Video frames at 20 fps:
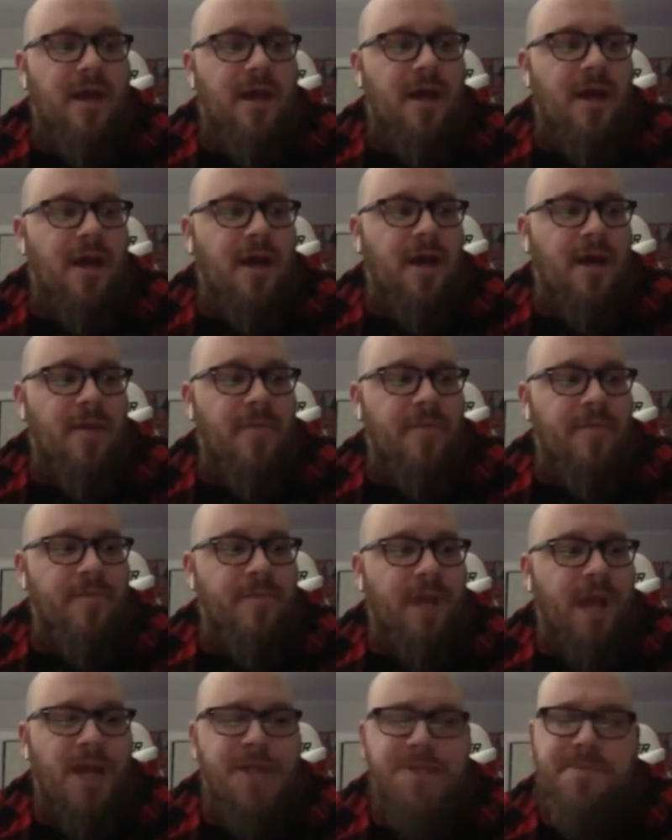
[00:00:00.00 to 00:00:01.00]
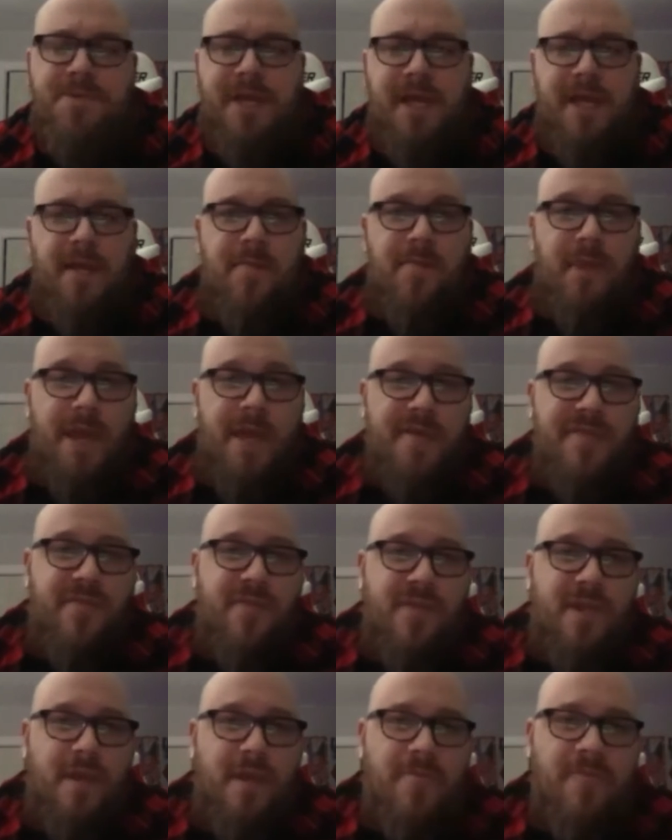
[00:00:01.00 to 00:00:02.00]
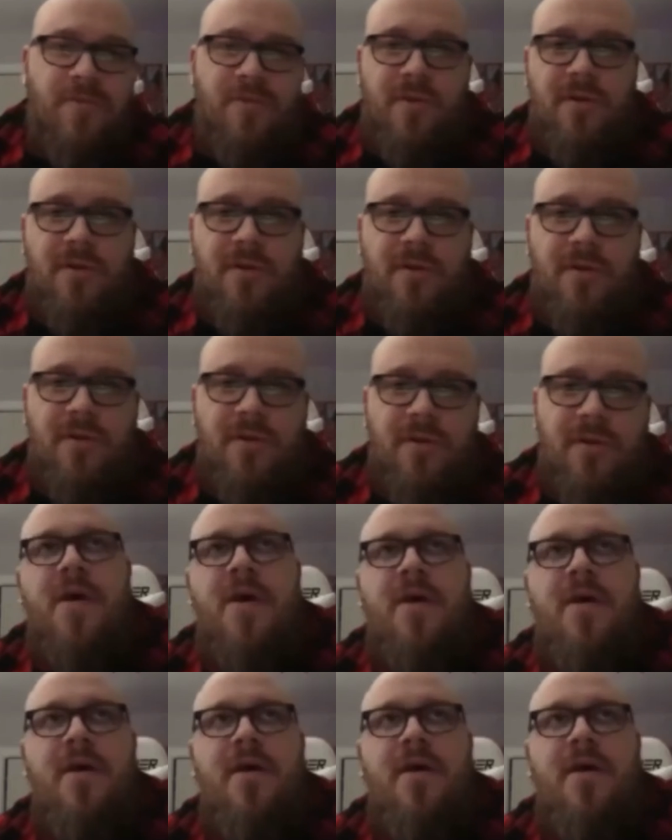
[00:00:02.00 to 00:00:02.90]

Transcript: I was playing bass for them for a little bit.